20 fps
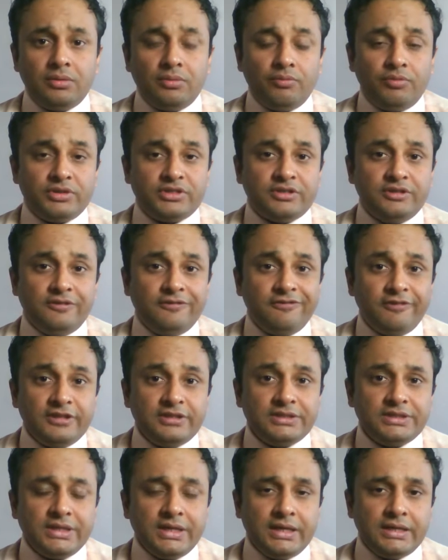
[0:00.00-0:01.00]
which
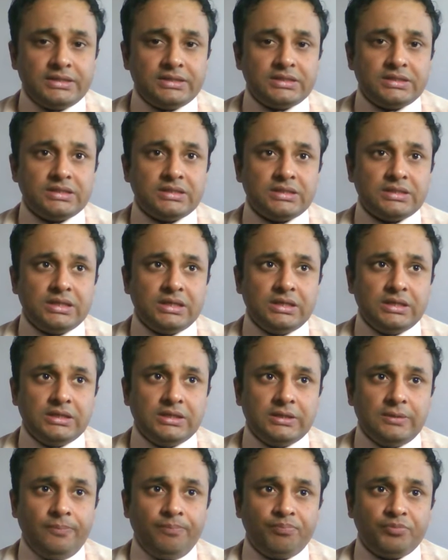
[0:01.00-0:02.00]
differentiates
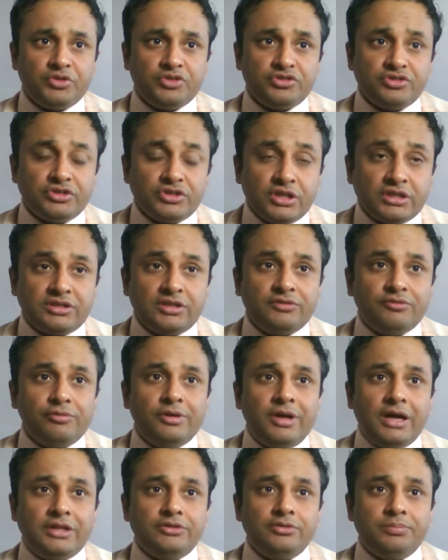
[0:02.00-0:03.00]
a
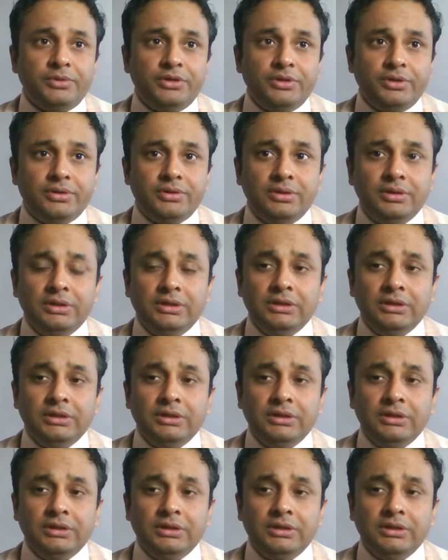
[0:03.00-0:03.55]
successful entrepreneur